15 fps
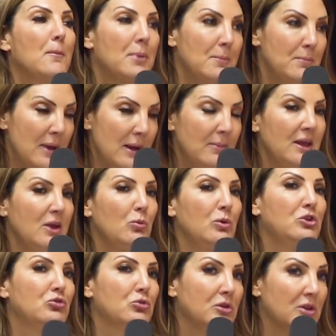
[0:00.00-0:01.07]
but maybe
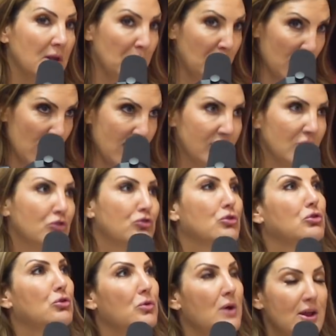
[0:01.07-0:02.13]
we do it in private. So
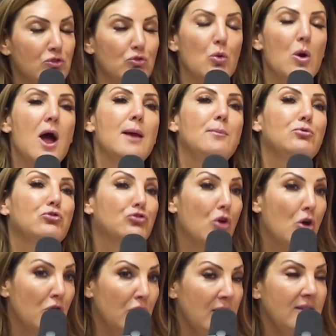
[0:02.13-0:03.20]
you're right. So I'm
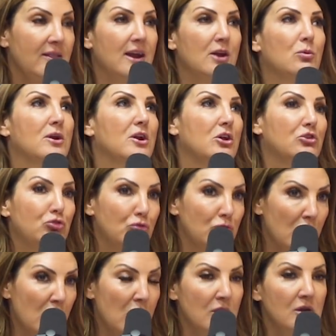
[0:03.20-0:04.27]
sorry that it went on too
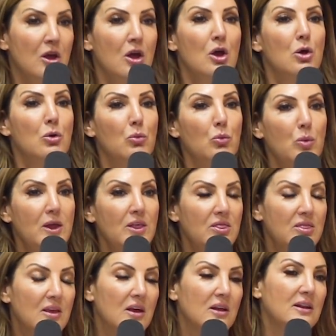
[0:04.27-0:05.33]
long
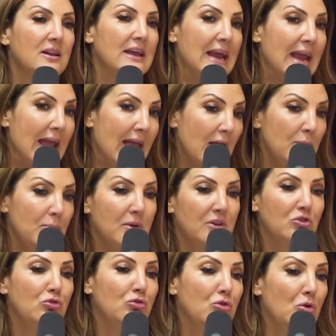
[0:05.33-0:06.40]
with Leanne,
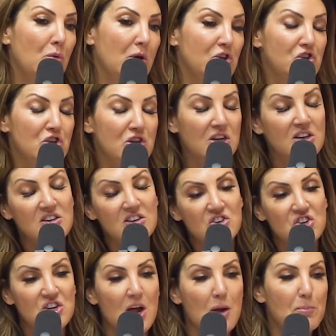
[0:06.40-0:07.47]
but you know what? can
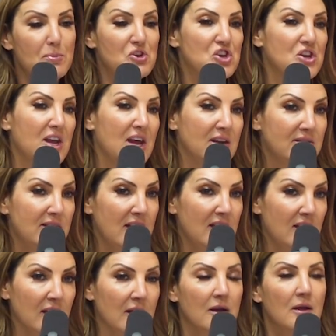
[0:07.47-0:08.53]
dish it out, but she can't
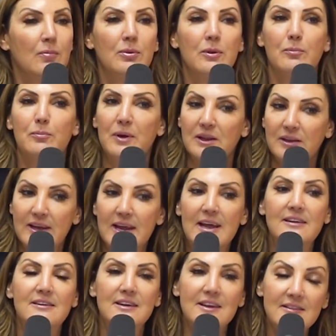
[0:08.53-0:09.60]
take it. But
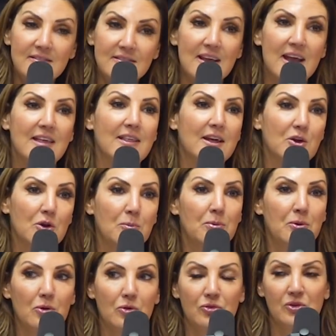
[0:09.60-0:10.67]
Leanne did say that her
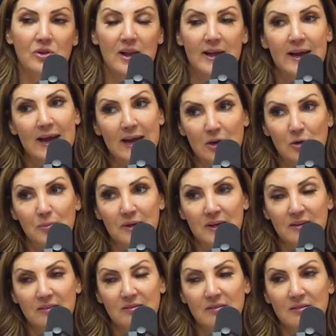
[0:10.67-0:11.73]
pearls look like anal
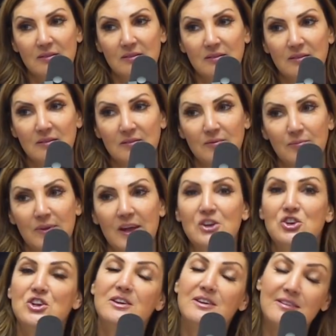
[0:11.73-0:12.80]
beads.
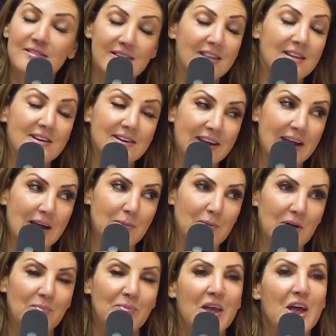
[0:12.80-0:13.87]
And she did say that on
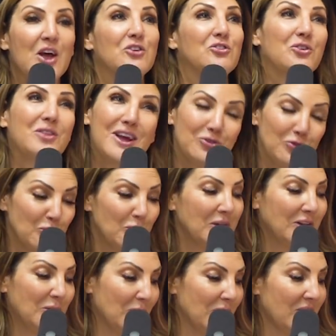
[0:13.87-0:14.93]
camera. So that's
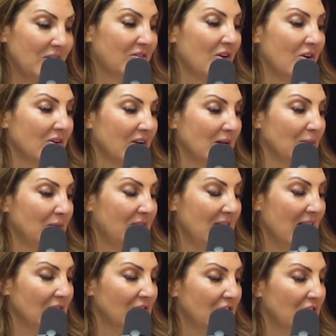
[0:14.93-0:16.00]
really where this all comes
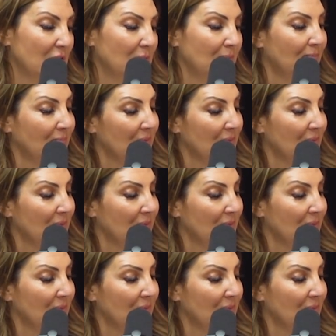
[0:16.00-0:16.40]
down to.